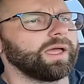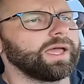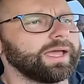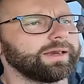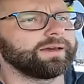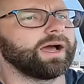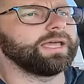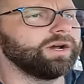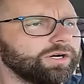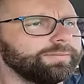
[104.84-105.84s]
and uh,
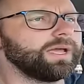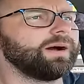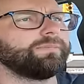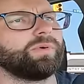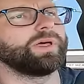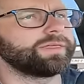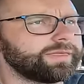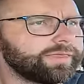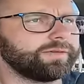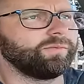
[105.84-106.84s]
he hooked me up with
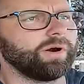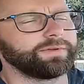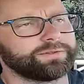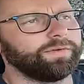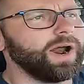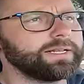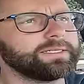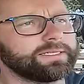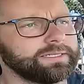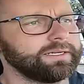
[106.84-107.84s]
one of his friends